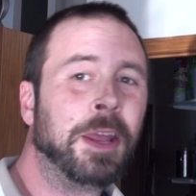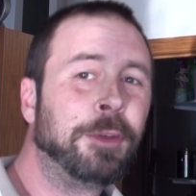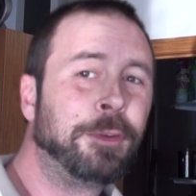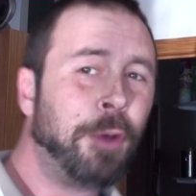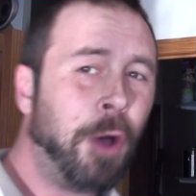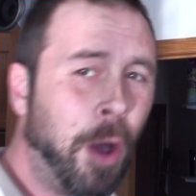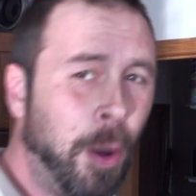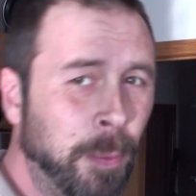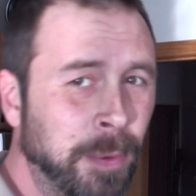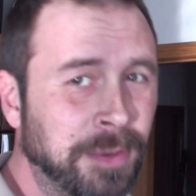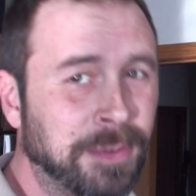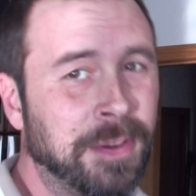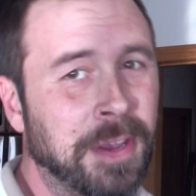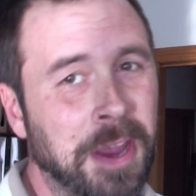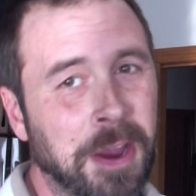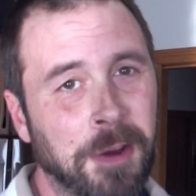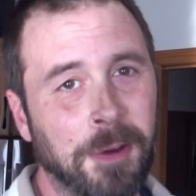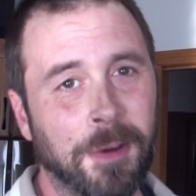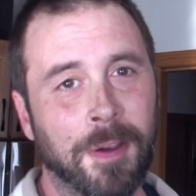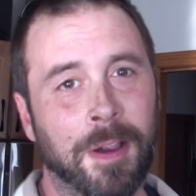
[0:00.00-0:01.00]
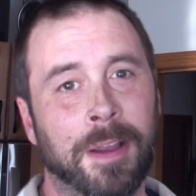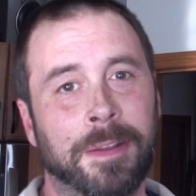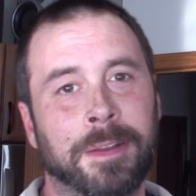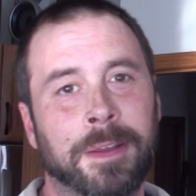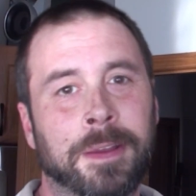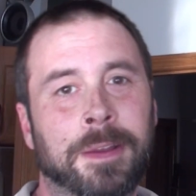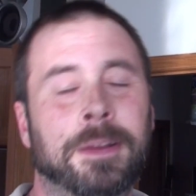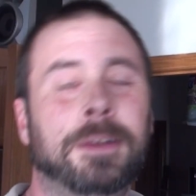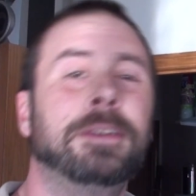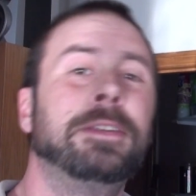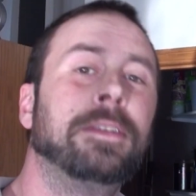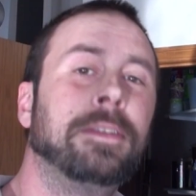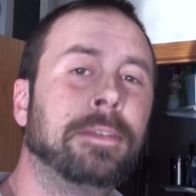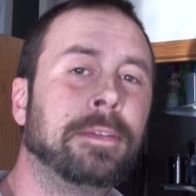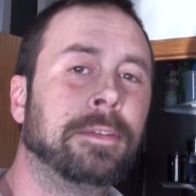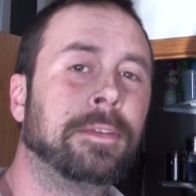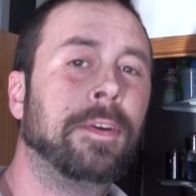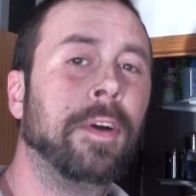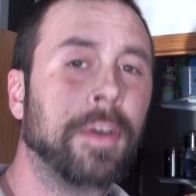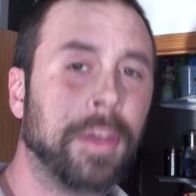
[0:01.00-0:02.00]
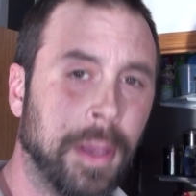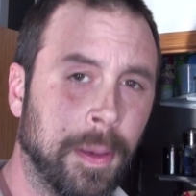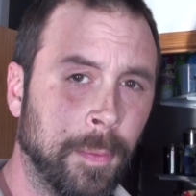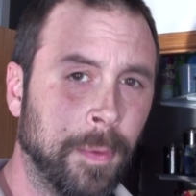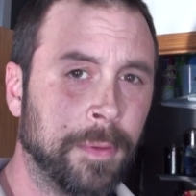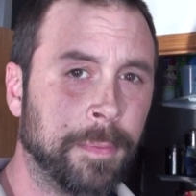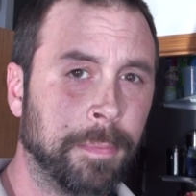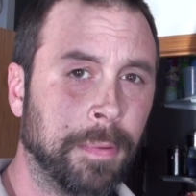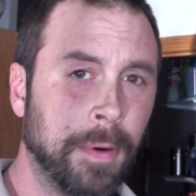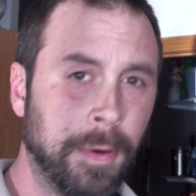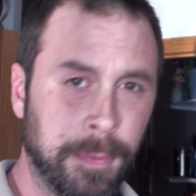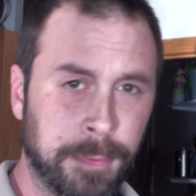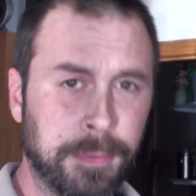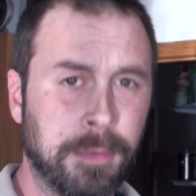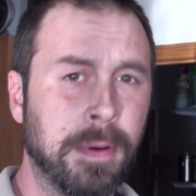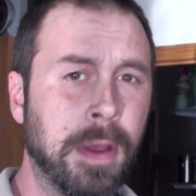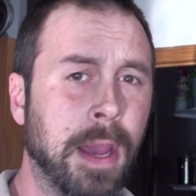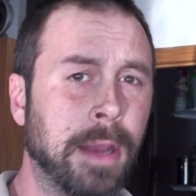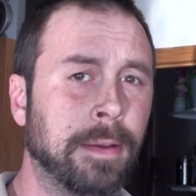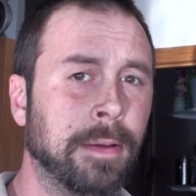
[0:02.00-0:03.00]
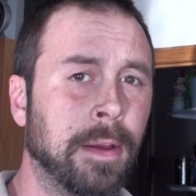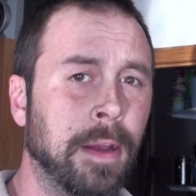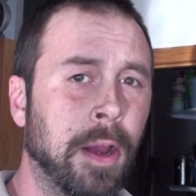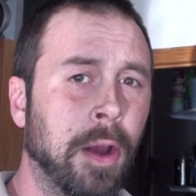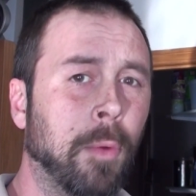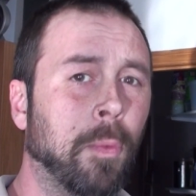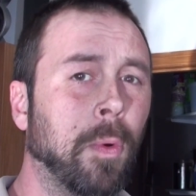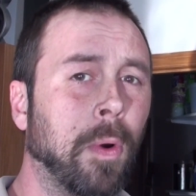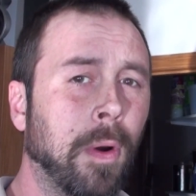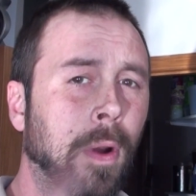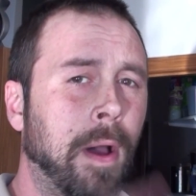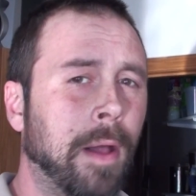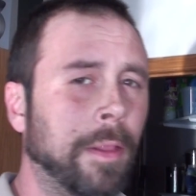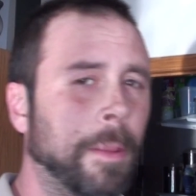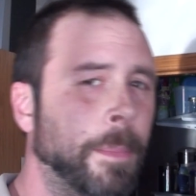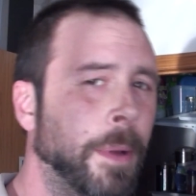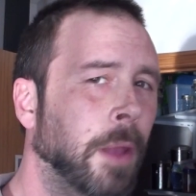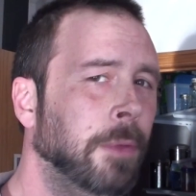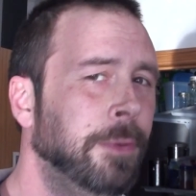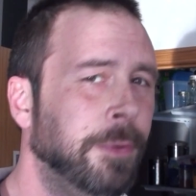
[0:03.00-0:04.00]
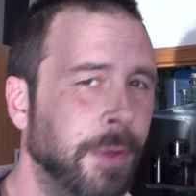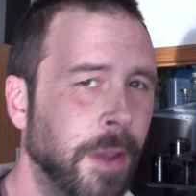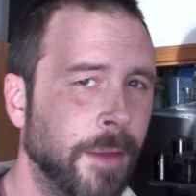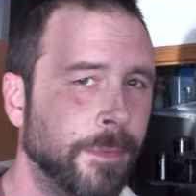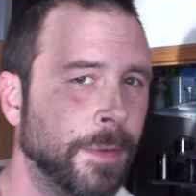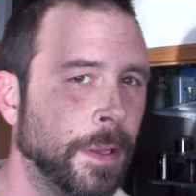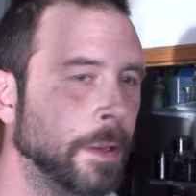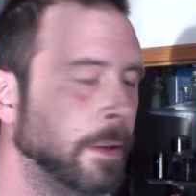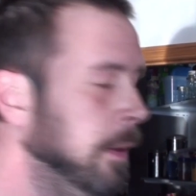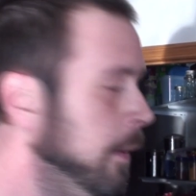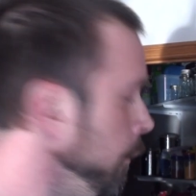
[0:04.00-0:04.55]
And as always here on Cooking with Producer Nate, we're all about safety.